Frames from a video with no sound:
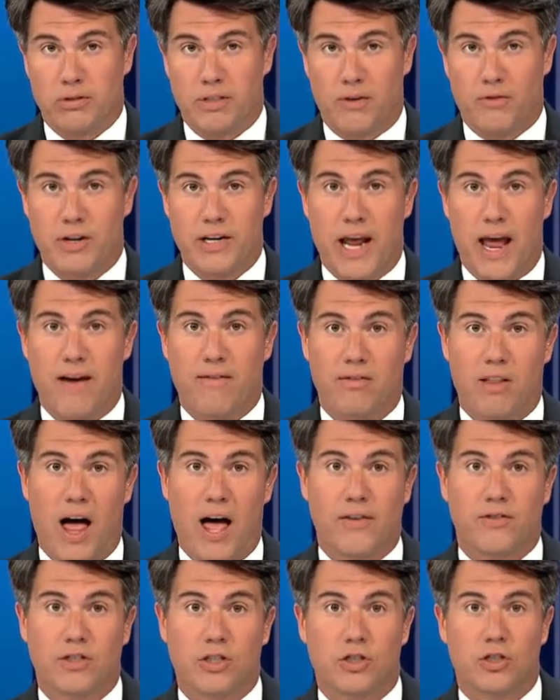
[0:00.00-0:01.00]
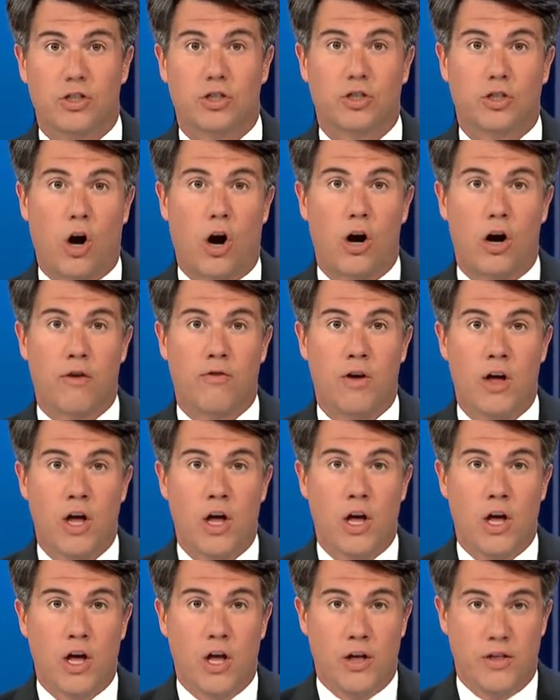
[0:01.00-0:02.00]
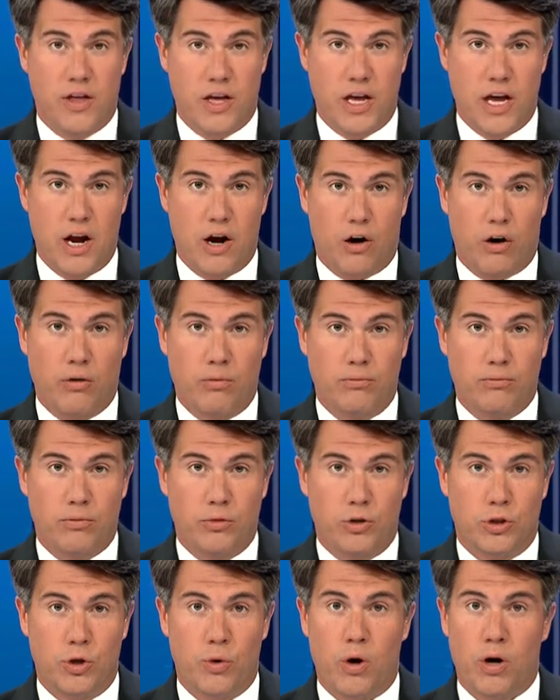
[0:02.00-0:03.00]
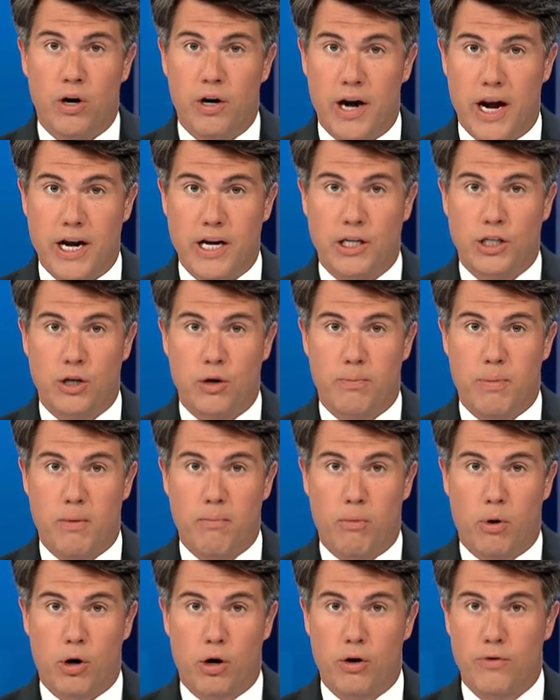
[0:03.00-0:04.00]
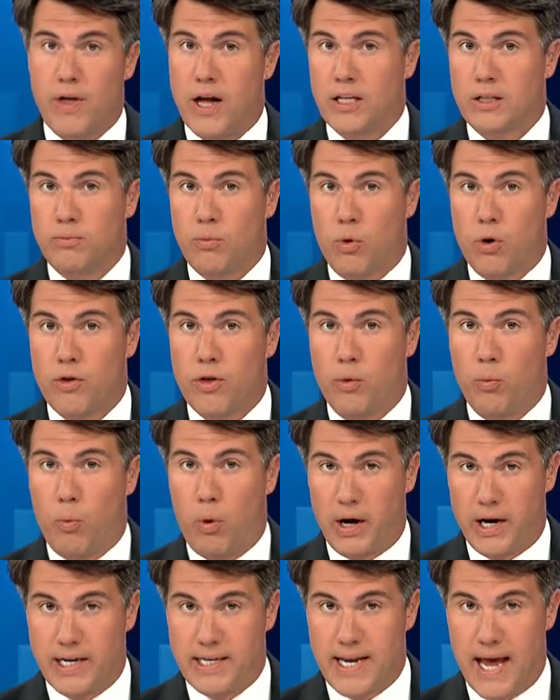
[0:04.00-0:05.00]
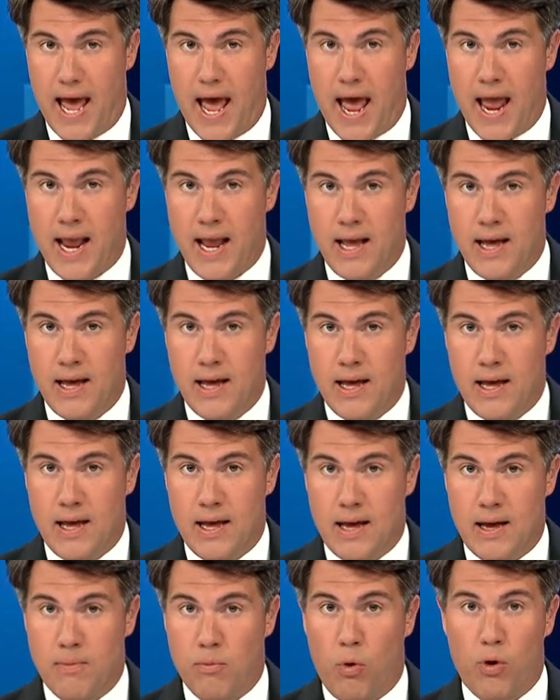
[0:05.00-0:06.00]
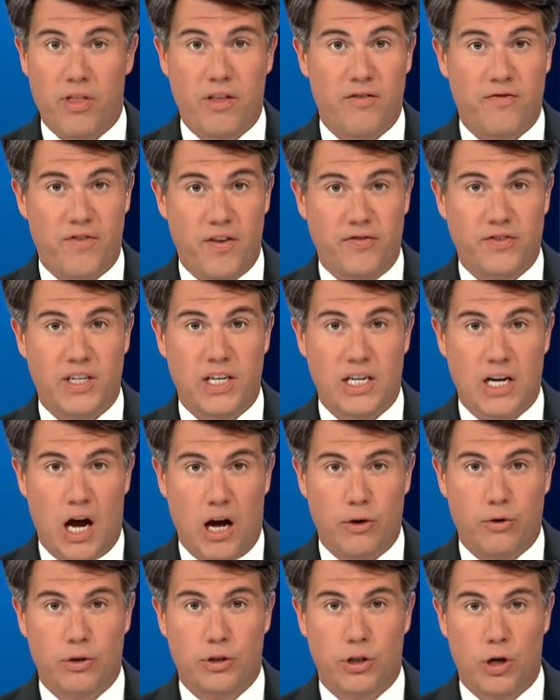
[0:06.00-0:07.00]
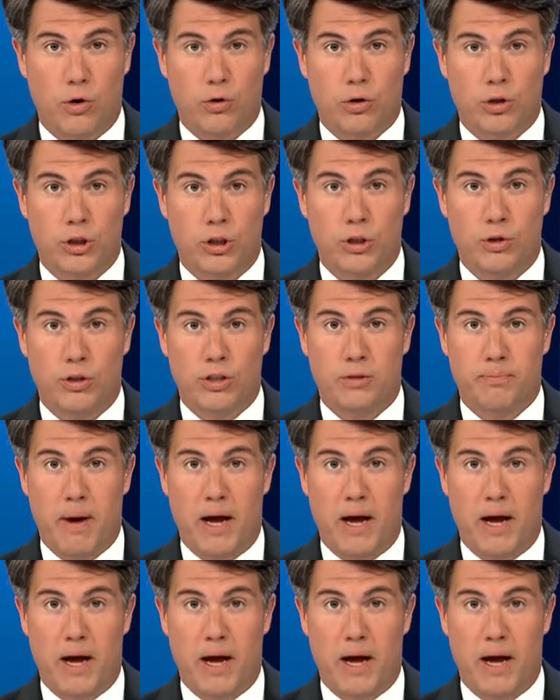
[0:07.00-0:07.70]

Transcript: It's every day of life. Since the start of the year, 282 have been murdered. That's more than one a day, and more than 1,500 total shootings.